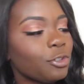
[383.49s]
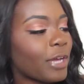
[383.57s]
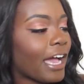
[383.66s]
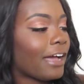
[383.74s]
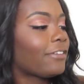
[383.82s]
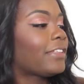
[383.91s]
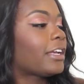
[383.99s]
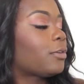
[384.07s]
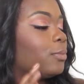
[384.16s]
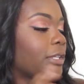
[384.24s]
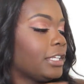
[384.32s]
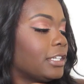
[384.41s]
You have like
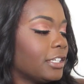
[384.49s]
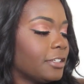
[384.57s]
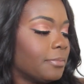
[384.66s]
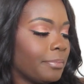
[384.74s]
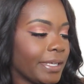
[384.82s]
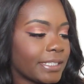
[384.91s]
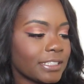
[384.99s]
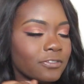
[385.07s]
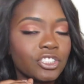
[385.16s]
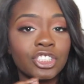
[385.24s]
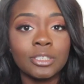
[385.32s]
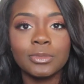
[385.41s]
a really good mix
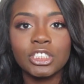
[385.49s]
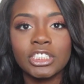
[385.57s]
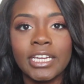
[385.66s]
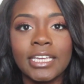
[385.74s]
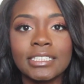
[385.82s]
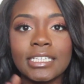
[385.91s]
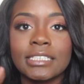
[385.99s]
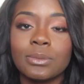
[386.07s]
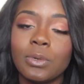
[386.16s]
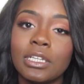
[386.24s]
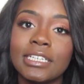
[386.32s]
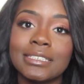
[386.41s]
of shimmer shades as
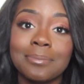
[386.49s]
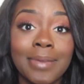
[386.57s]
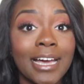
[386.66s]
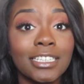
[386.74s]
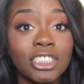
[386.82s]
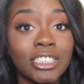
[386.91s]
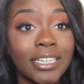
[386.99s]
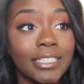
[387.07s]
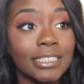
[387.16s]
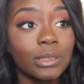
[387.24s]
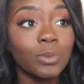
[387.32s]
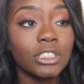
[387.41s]
well as matte
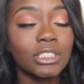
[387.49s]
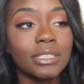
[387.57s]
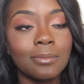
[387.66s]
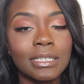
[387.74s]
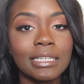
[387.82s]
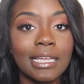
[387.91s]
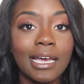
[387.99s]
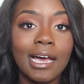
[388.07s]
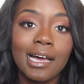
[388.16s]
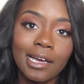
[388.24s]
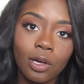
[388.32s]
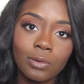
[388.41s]
shades, which is something that
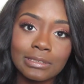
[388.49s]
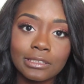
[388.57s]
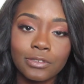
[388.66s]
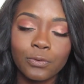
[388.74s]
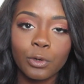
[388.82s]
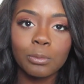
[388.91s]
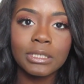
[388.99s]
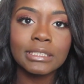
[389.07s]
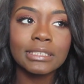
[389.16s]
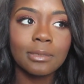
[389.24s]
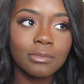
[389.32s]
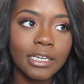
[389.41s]
I always look for
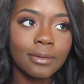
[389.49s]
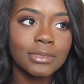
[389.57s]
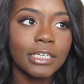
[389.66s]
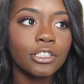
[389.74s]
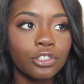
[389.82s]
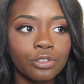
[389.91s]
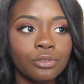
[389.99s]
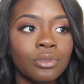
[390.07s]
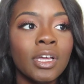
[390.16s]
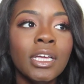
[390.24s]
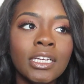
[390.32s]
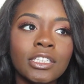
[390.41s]
because sometimes I do
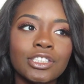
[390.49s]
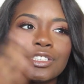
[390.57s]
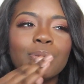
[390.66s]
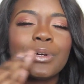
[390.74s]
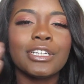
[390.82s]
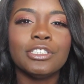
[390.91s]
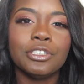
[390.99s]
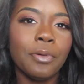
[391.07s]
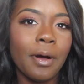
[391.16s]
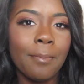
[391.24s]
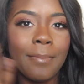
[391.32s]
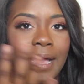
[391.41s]
just want to
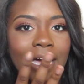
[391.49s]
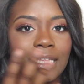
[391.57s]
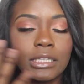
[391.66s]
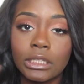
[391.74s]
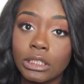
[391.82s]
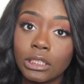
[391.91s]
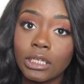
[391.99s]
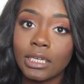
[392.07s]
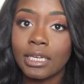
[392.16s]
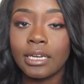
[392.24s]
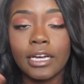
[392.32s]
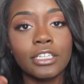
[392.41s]
do a matte
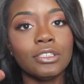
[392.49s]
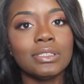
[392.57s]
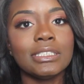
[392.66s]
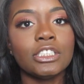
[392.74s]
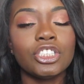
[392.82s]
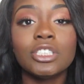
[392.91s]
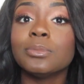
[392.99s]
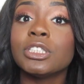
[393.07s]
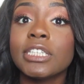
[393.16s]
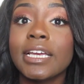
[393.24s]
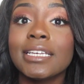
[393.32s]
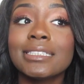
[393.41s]
look and not use any shimmer
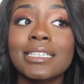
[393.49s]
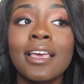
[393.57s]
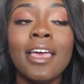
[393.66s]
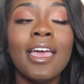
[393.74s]
shades.